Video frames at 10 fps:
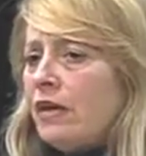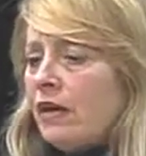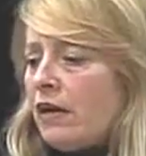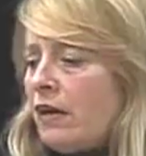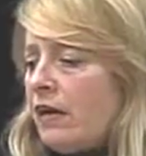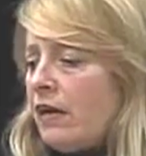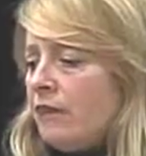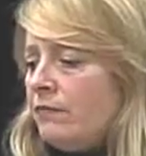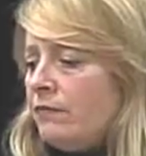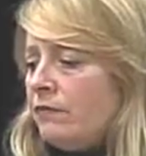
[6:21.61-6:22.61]

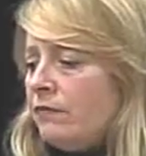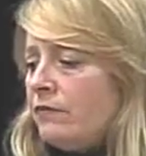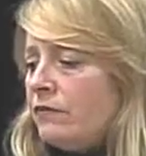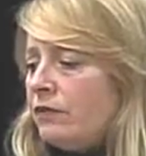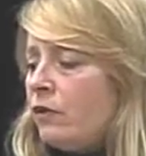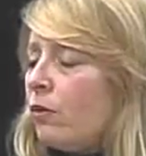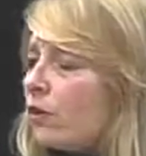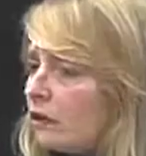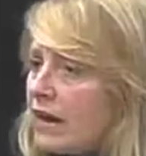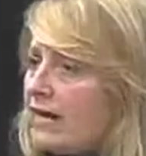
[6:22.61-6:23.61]
Um, the
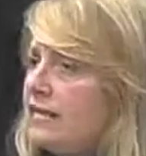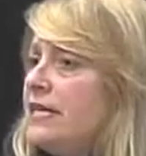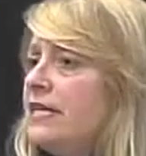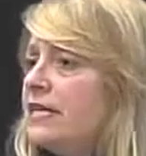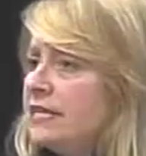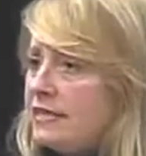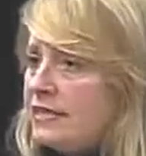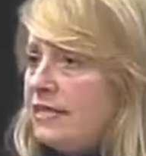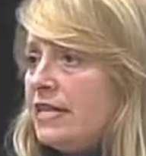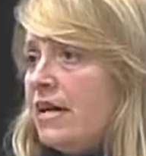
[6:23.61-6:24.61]
caller ID says it's
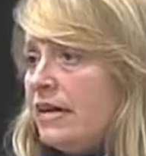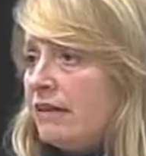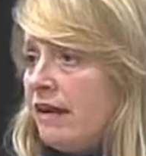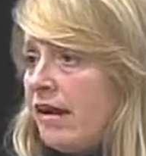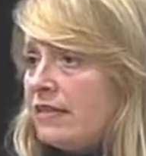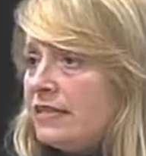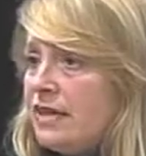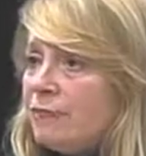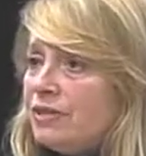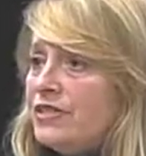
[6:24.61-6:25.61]
the IRS. They
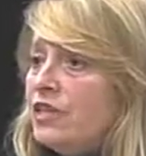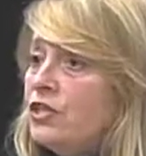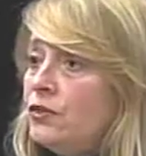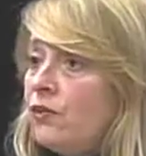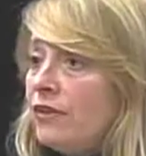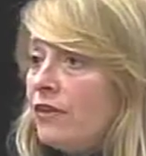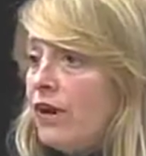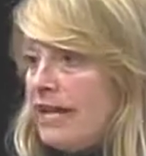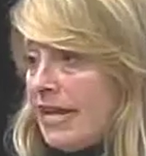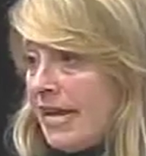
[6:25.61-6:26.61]
present you with a
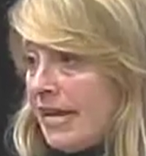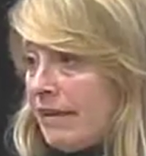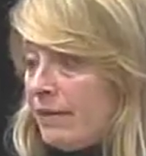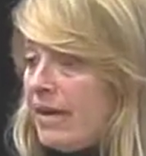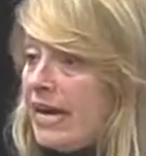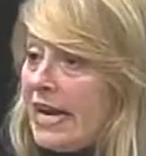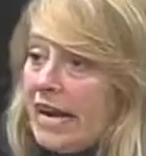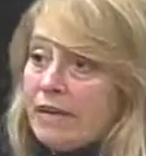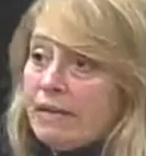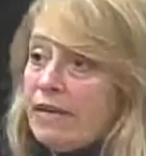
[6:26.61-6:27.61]
name
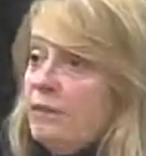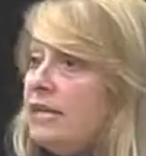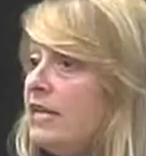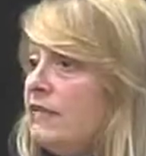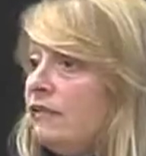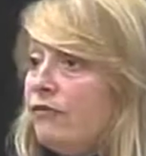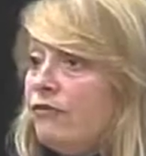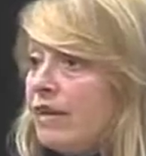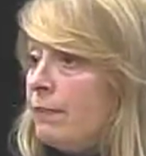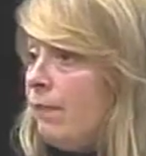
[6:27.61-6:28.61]
and maybe even
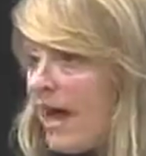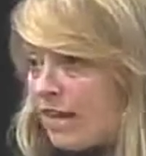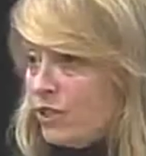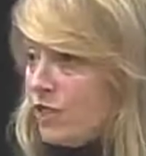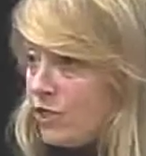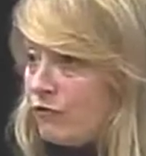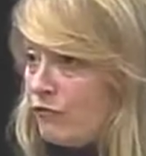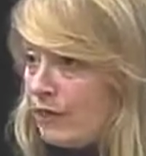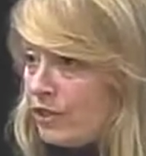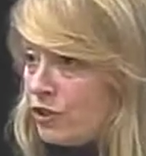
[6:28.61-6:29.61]
fake badge
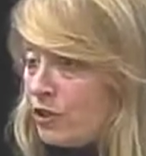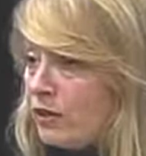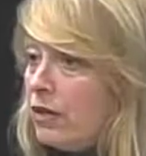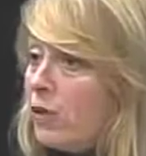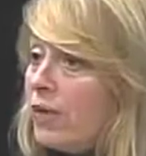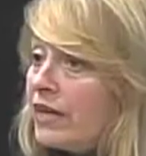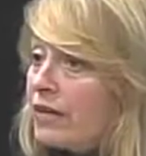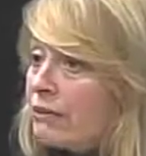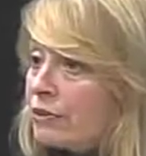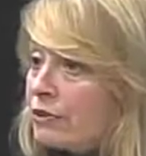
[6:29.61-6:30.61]
information. Mm -hmm. What can a
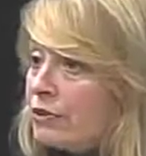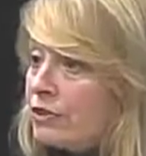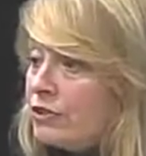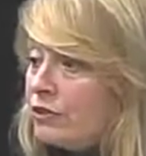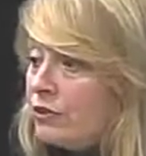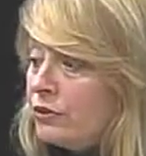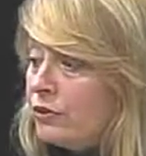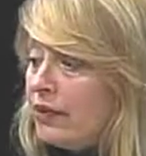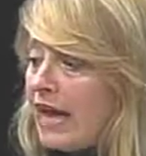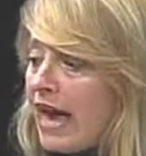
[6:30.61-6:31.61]
person do
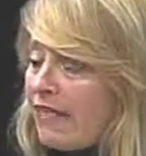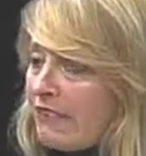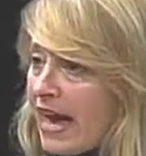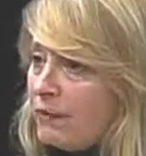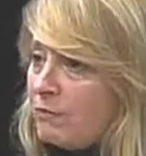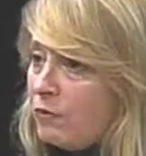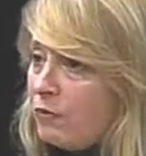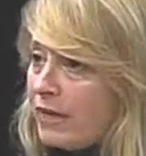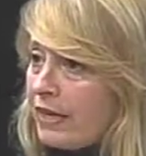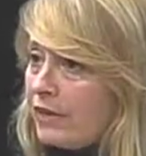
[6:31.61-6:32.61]
at that
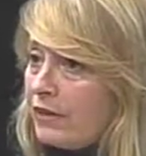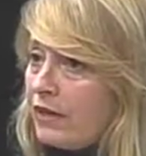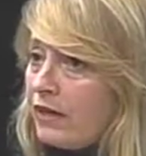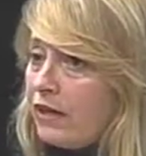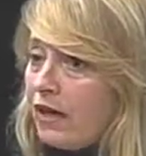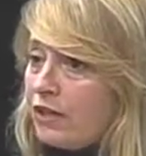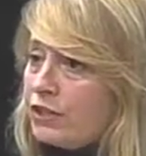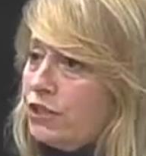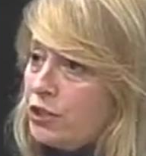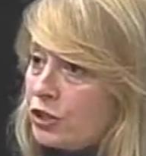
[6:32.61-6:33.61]
point uh, to
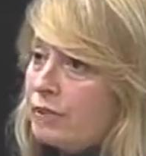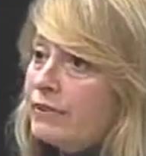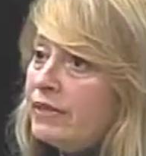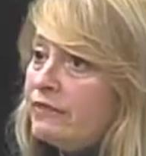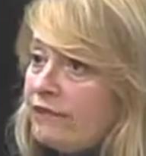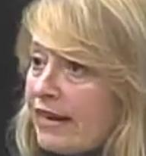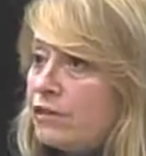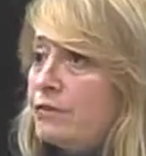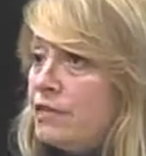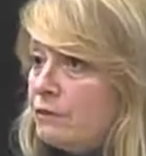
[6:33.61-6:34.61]
determine if they're
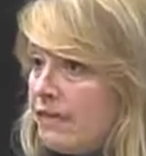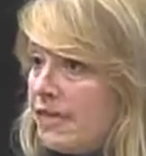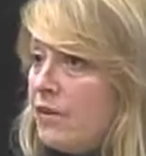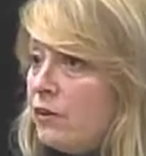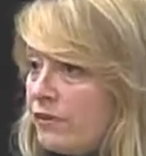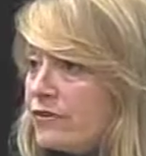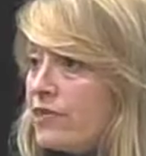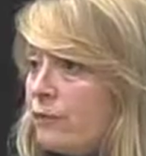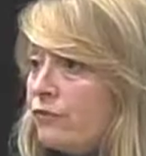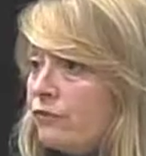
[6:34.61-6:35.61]
actually speaking with
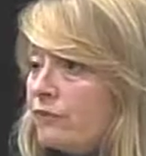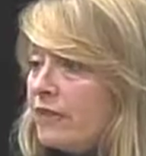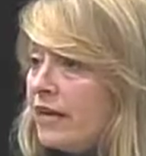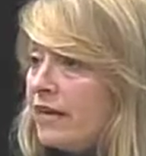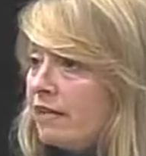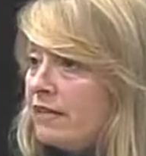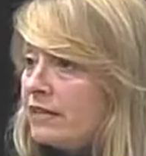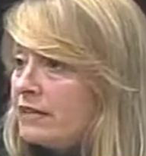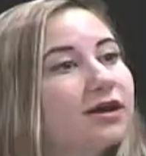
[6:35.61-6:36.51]
someone from the IRS?